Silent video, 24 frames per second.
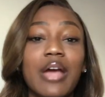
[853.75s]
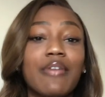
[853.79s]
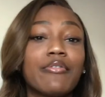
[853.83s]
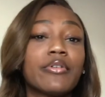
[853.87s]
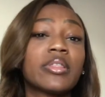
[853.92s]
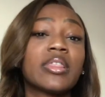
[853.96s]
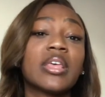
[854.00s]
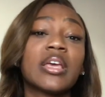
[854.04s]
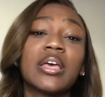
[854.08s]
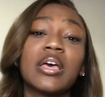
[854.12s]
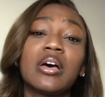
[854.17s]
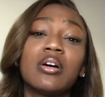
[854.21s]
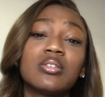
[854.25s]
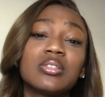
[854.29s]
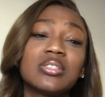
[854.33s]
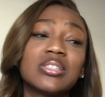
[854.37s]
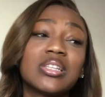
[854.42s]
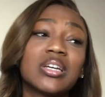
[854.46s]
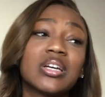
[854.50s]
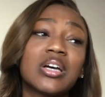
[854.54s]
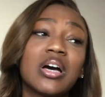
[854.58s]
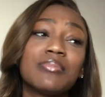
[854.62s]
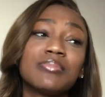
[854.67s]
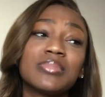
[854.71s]
everything else
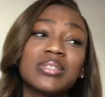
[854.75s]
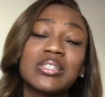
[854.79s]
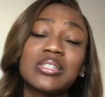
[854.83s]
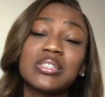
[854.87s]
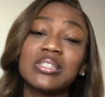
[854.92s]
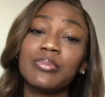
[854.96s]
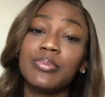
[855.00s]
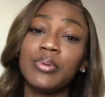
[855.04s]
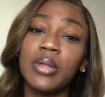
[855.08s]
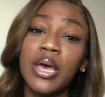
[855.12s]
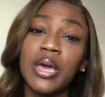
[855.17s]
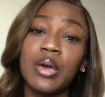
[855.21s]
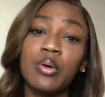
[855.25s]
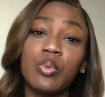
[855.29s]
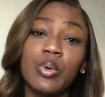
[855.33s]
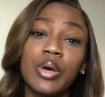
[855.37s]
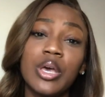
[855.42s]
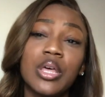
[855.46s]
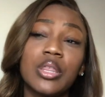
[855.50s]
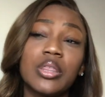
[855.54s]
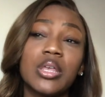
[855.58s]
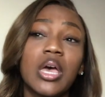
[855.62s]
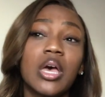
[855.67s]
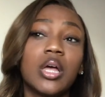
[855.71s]
that comes into play
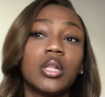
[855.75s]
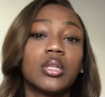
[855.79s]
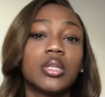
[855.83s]
with